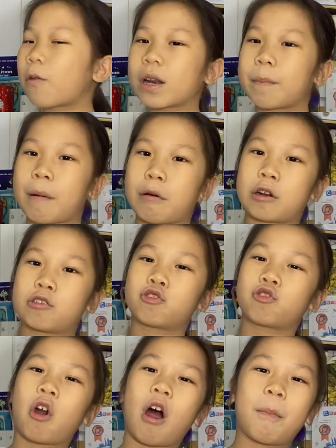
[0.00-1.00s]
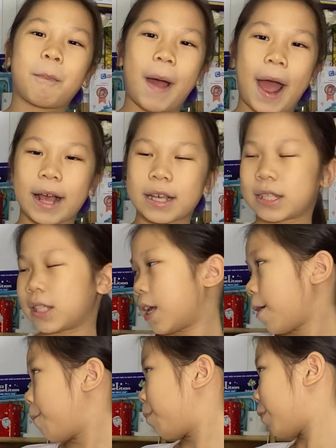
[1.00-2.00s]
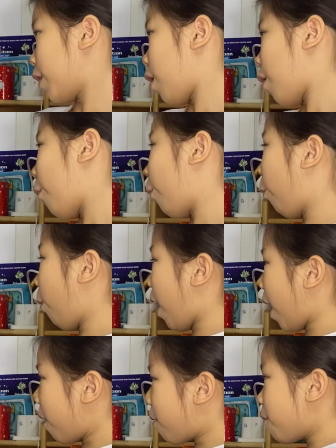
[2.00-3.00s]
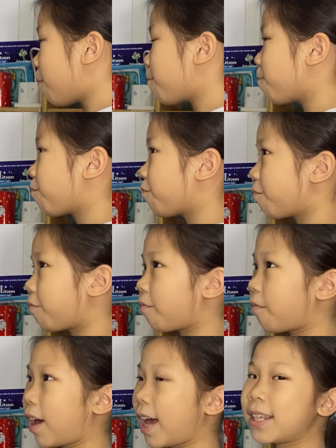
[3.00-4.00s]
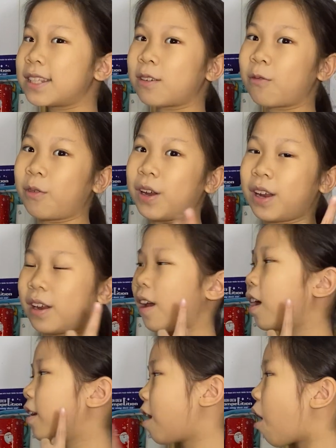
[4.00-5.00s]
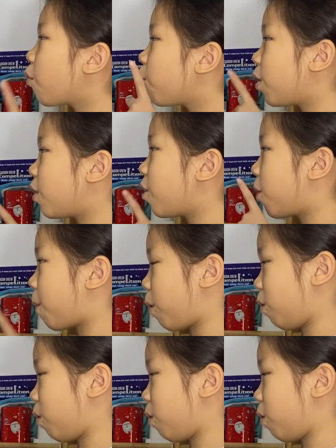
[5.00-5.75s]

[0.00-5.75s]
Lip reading: what about the drawbacks? Well, it's non-renewable